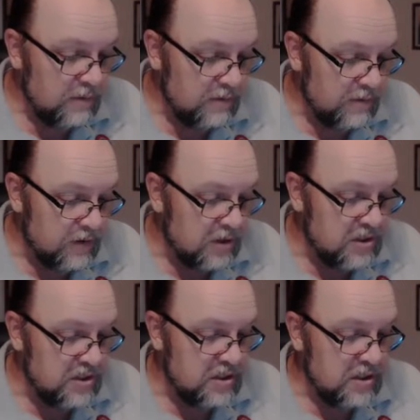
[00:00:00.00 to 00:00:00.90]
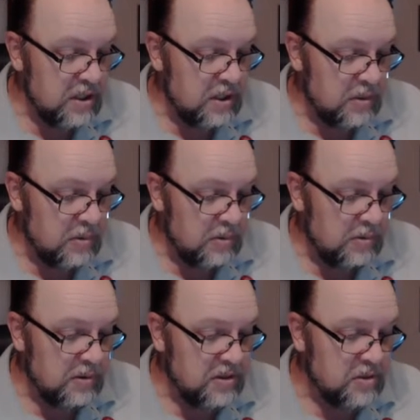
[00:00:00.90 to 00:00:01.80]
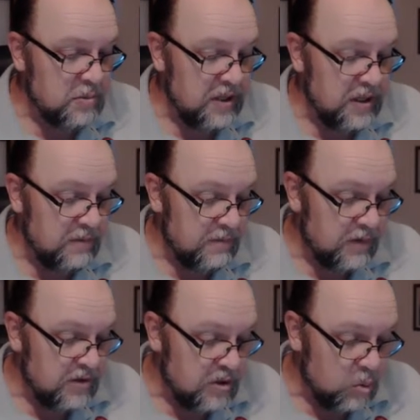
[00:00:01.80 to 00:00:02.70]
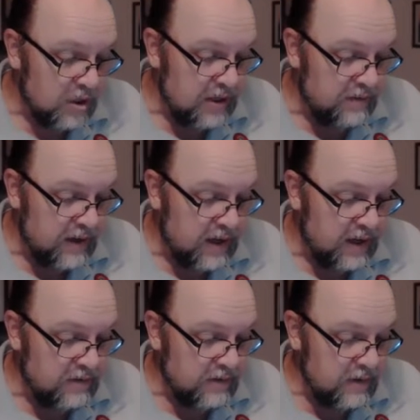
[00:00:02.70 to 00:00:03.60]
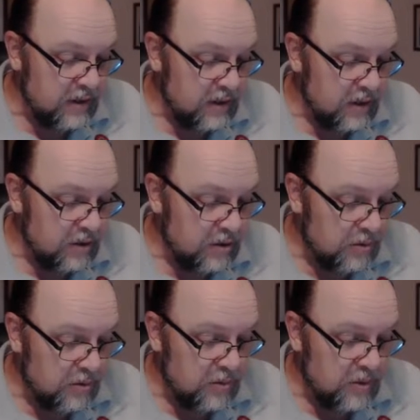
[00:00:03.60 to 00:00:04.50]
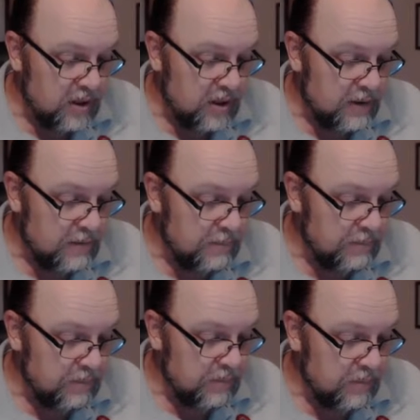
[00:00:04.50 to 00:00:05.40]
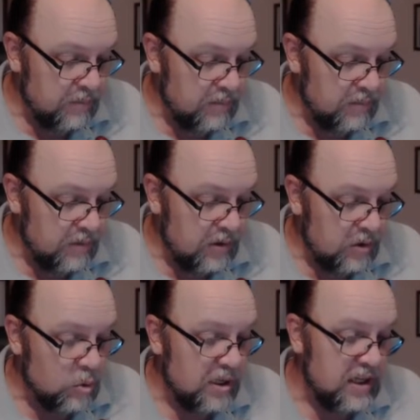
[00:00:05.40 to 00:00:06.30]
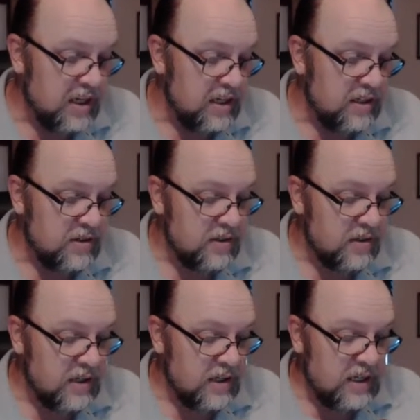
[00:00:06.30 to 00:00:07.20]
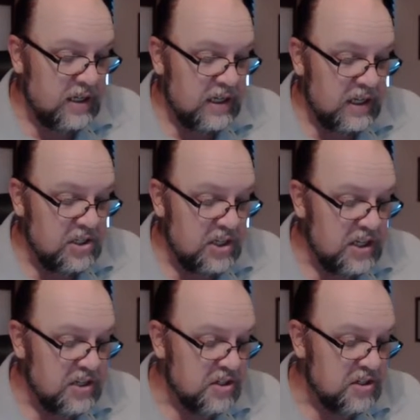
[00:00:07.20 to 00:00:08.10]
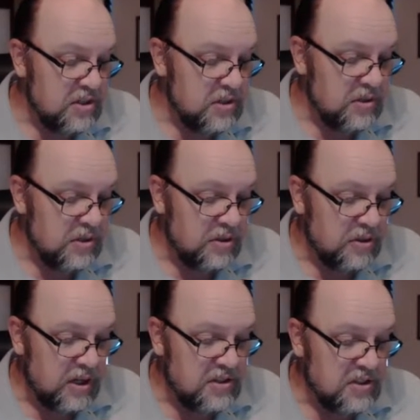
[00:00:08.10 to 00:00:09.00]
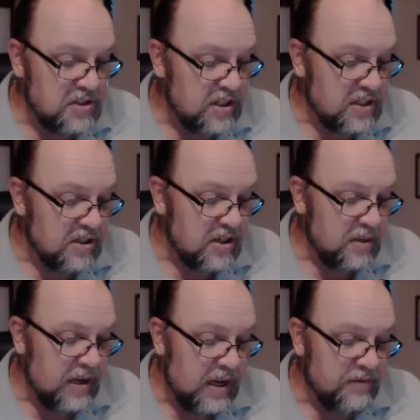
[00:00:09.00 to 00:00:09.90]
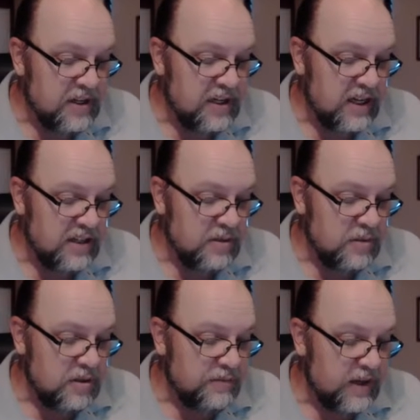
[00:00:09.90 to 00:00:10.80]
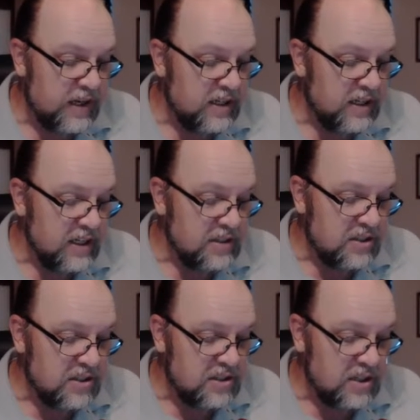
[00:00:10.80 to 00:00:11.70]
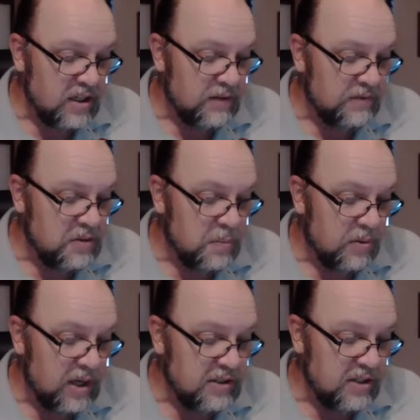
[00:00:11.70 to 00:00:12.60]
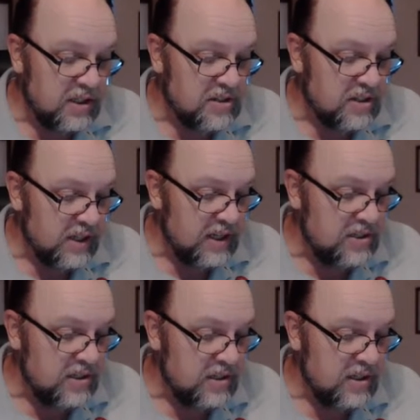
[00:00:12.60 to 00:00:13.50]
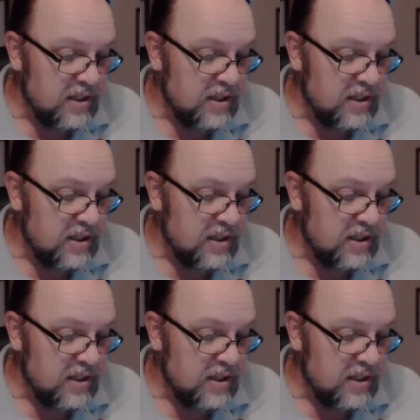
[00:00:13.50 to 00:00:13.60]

we'll just read verse 25 through 28. And Jesus knew their thoughts and said to them, "Every kingdom divided against itself is brought to desolation.